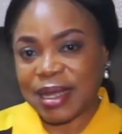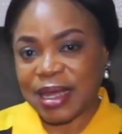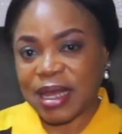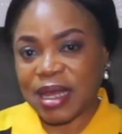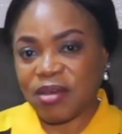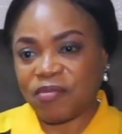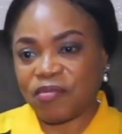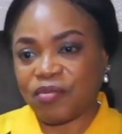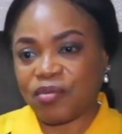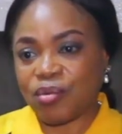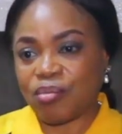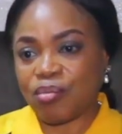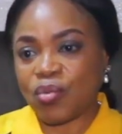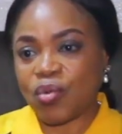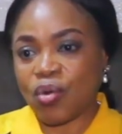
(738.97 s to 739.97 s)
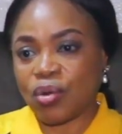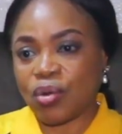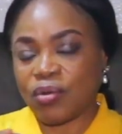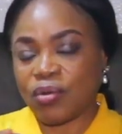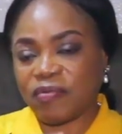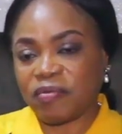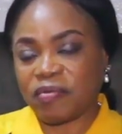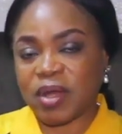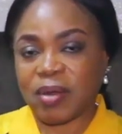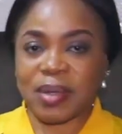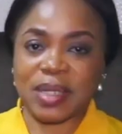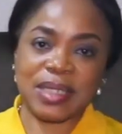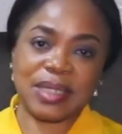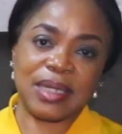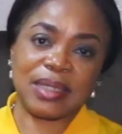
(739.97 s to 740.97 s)
here from all of
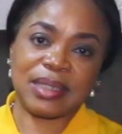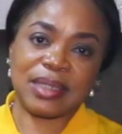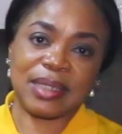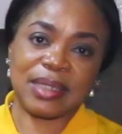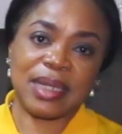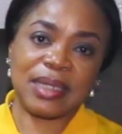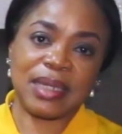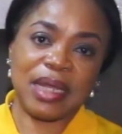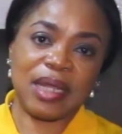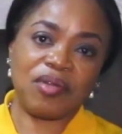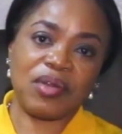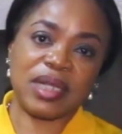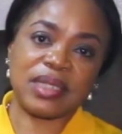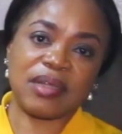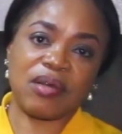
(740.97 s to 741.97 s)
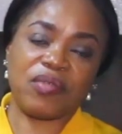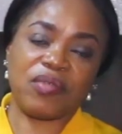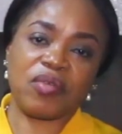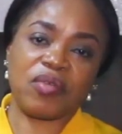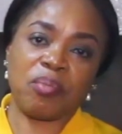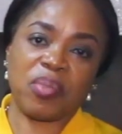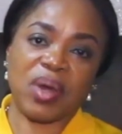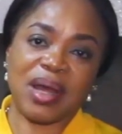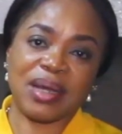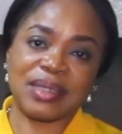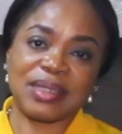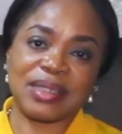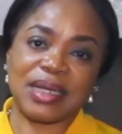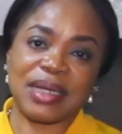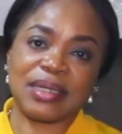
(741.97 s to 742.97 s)
our centers and areas that we've
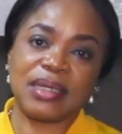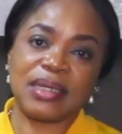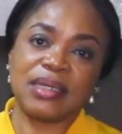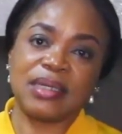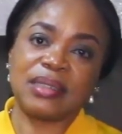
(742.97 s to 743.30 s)
impacted